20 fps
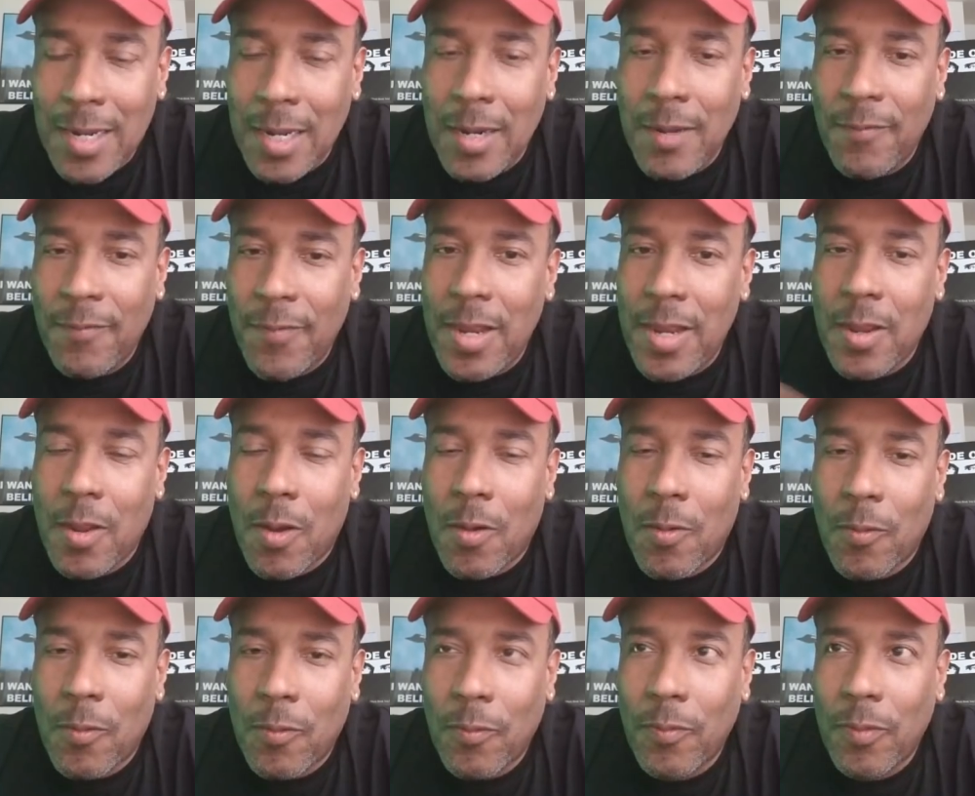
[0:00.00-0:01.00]
I did a
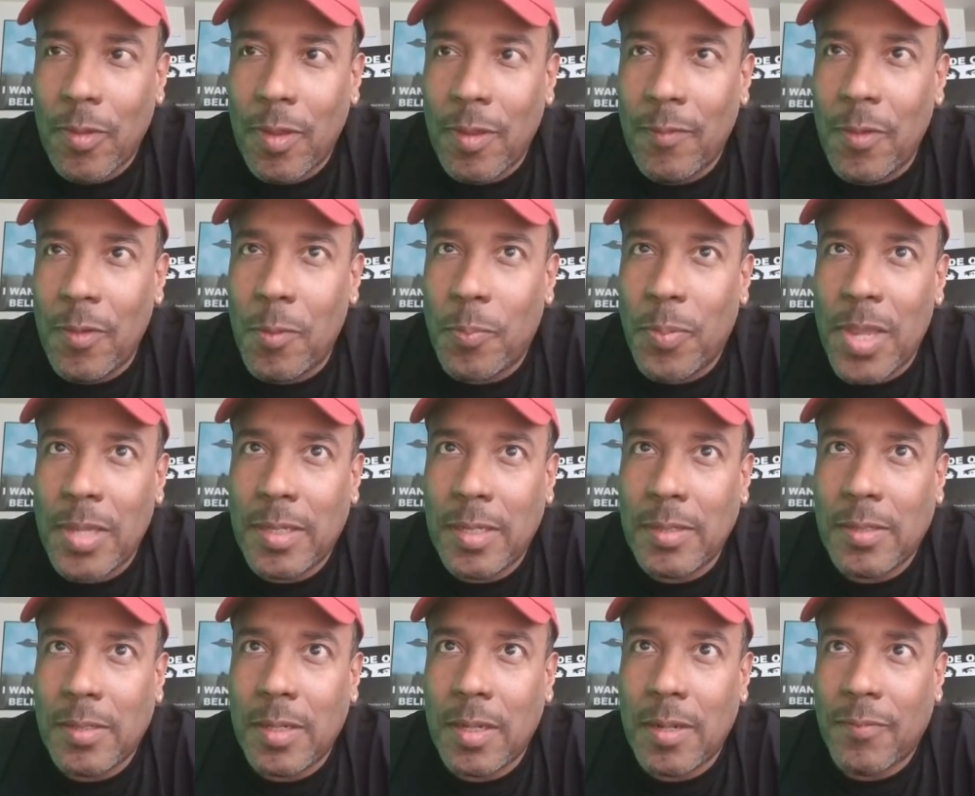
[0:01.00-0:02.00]
video. If you pay
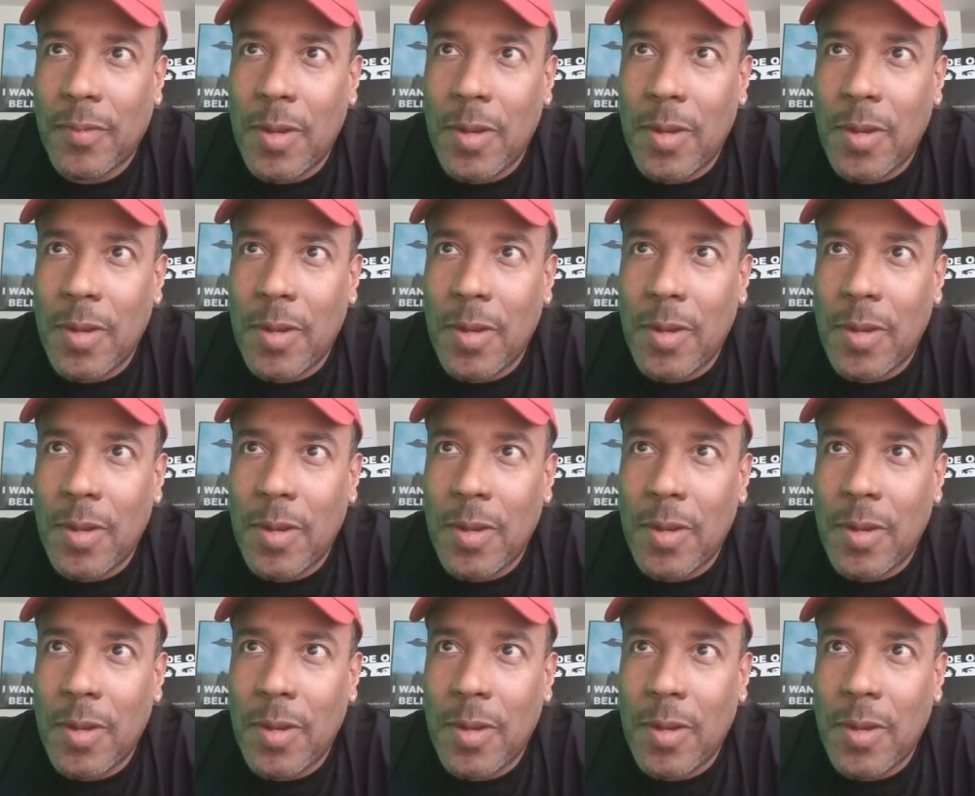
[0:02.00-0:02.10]
attention,